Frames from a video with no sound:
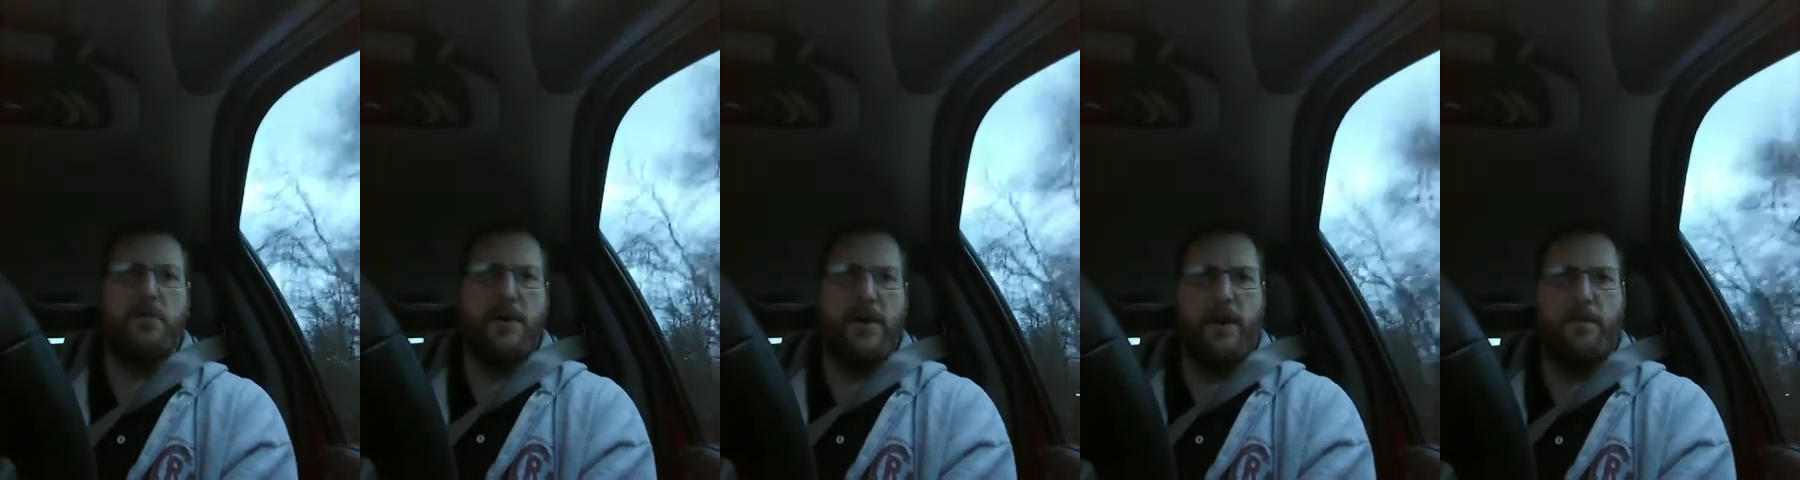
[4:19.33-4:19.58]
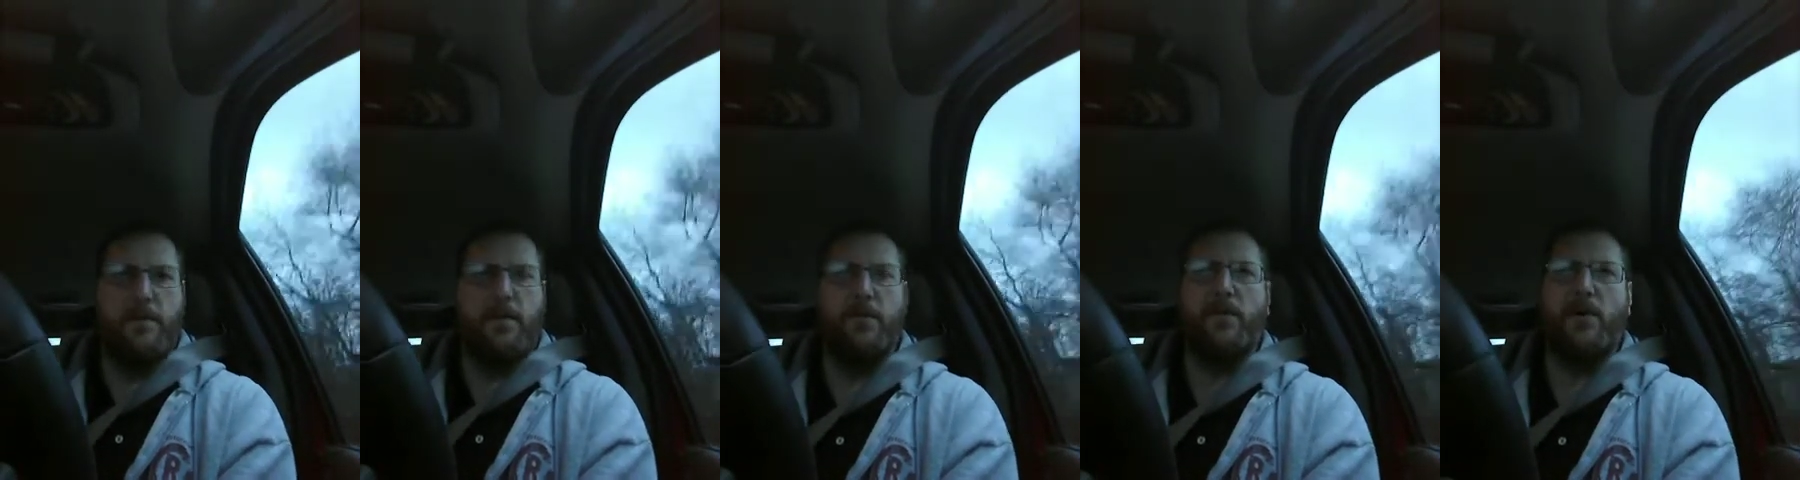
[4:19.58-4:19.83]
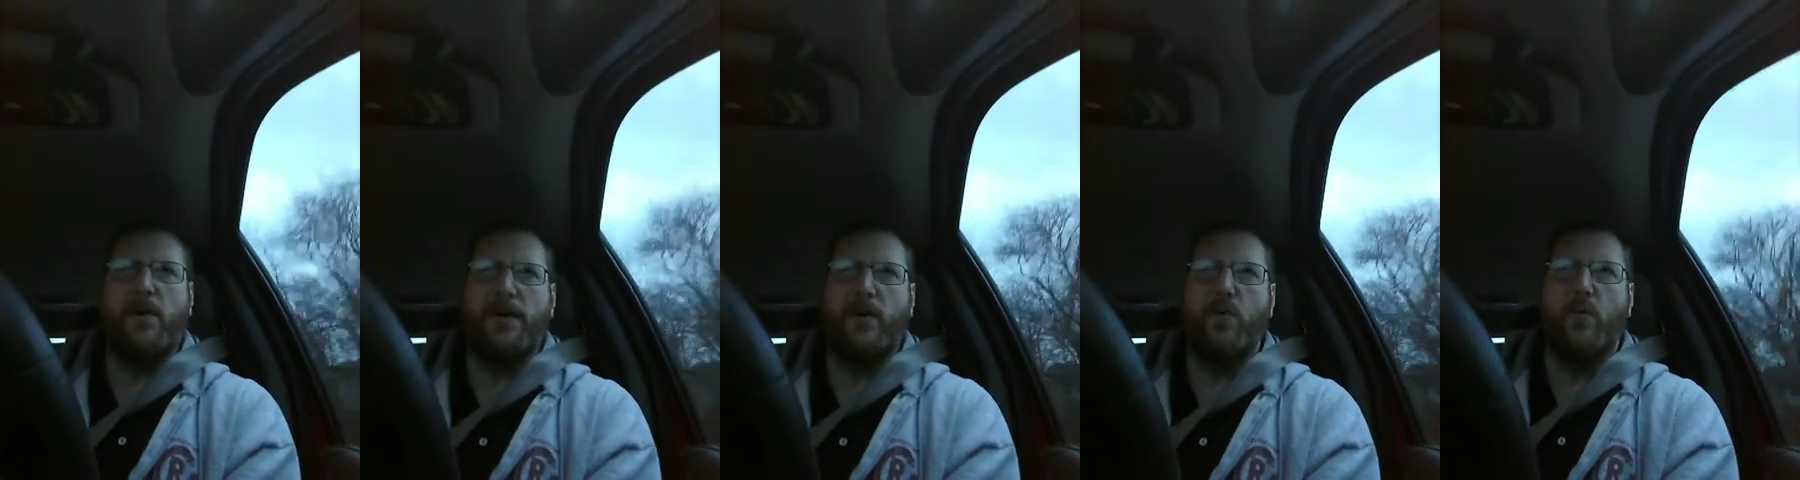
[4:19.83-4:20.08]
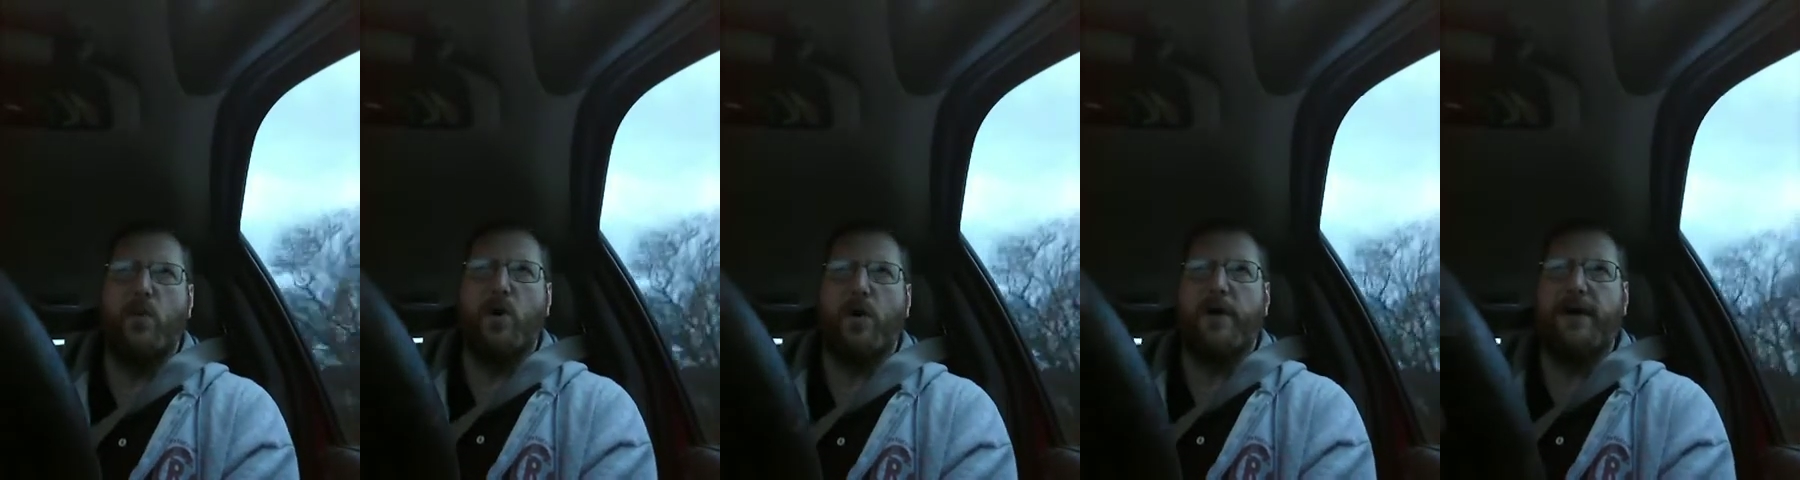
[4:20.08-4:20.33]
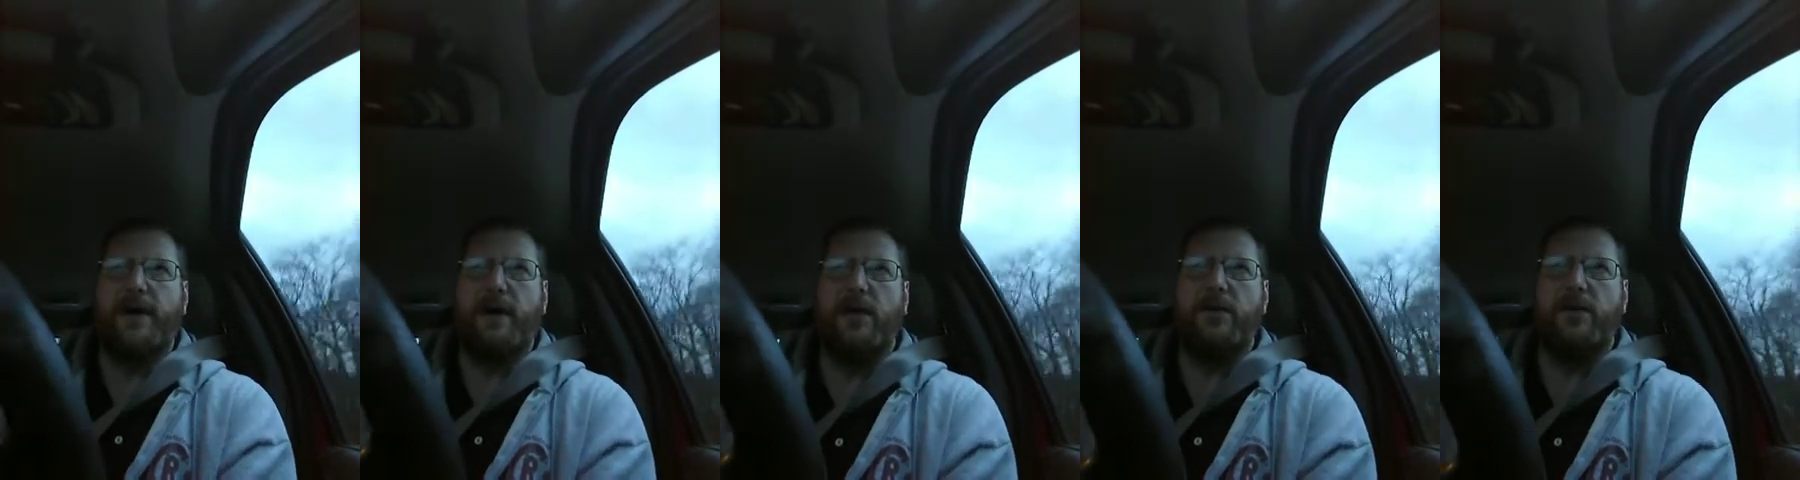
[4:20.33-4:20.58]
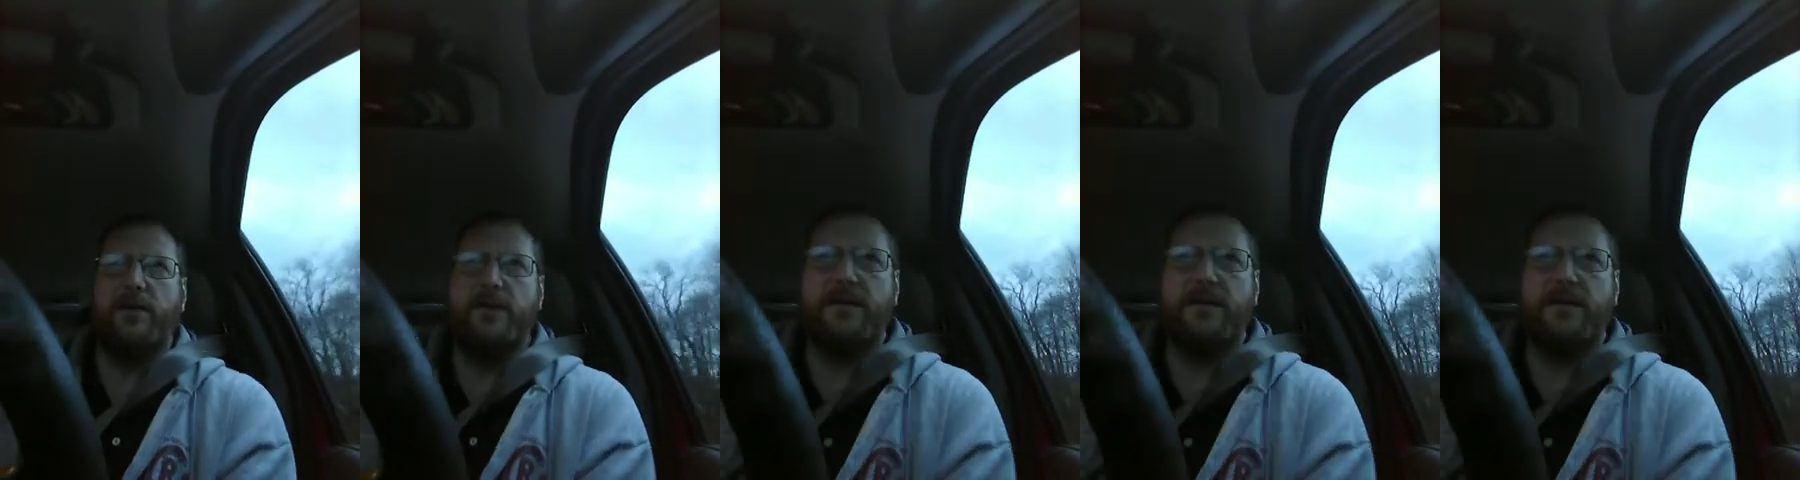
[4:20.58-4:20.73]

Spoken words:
my upper body workout.